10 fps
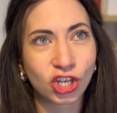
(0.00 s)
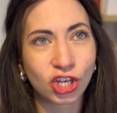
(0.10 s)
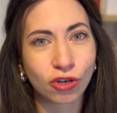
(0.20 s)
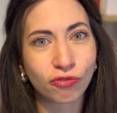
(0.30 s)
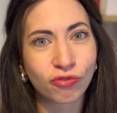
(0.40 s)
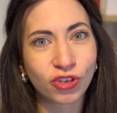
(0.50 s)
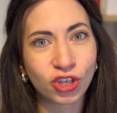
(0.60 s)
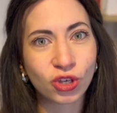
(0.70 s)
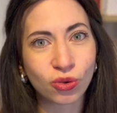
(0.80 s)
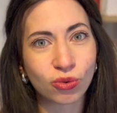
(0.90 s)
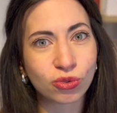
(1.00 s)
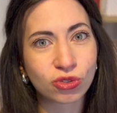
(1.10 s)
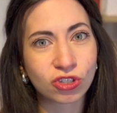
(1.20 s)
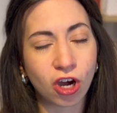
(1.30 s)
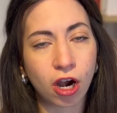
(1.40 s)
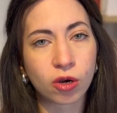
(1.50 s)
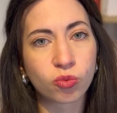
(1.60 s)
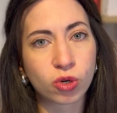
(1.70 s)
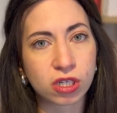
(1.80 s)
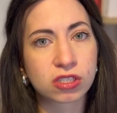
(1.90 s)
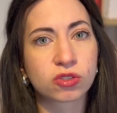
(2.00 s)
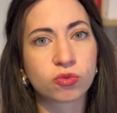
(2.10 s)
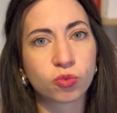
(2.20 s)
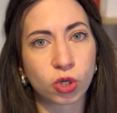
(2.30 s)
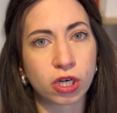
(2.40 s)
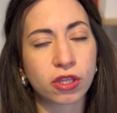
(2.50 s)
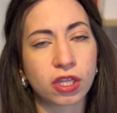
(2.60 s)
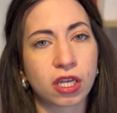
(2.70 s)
confuse our work's worth